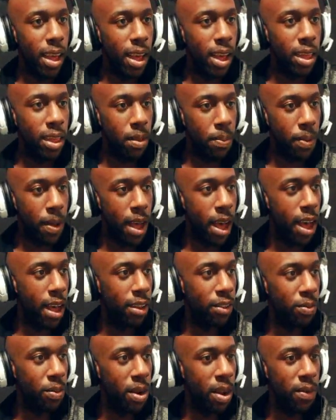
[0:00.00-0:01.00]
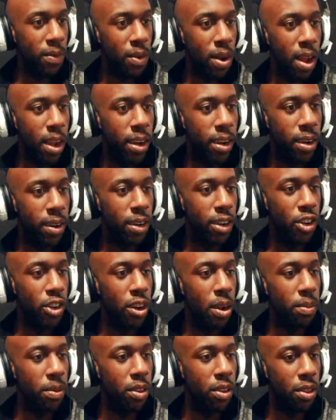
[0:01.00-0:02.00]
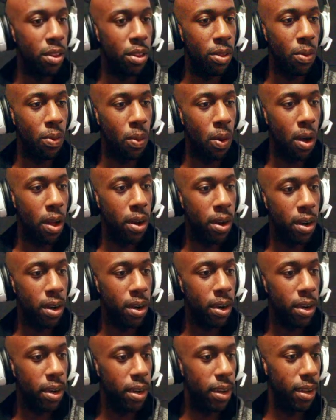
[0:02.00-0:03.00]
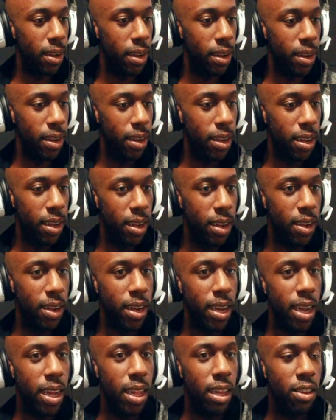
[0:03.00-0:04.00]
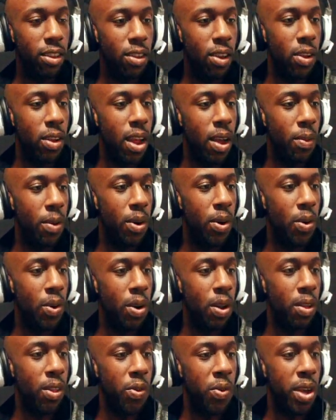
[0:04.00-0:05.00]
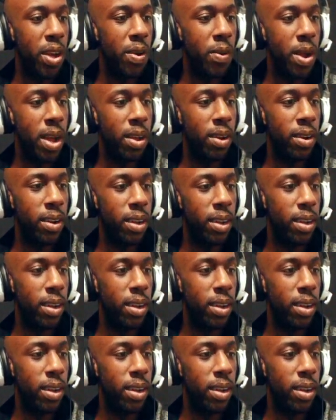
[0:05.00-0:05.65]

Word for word: in the past whenever I jumped into the water. Okay, let's go. Now we're going all the way around.